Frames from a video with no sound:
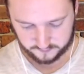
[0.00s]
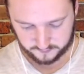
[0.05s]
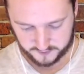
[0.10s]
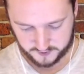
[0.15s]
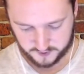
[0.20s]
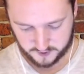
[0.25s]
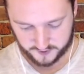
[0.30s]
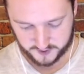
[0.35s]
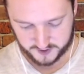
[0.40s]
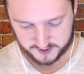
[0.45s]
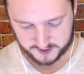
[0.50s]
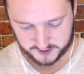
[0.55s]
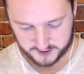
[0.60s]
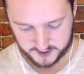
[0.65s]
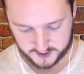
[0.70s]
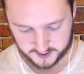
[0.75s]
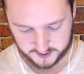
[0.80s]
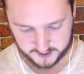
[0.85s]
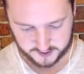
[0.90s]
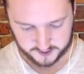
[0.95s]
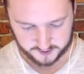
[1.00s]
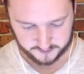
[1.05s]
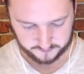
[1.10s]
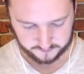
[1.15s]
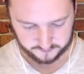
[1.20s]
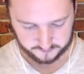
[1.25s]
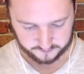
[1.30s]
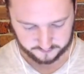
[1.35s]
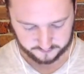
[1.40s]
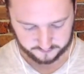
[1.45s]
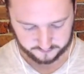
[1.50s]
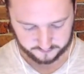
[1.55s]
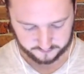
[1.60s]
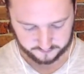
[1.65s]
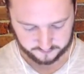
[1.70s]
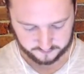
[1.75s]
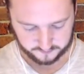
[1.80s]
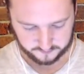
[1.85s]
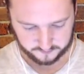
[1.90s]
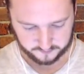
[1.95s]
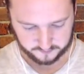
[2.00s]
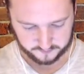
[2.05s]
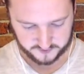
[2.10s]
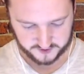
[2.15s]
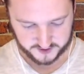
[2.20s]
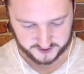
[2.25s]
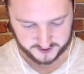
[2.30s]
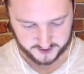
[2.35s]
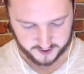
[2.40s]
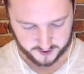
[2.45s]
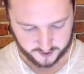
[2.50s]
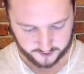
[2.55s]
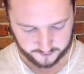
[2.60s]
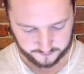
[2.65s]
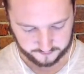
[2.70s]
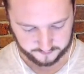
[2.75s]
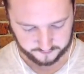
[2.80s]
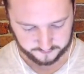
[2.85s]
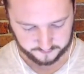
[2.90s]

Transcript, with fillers: We can go this, this. This here.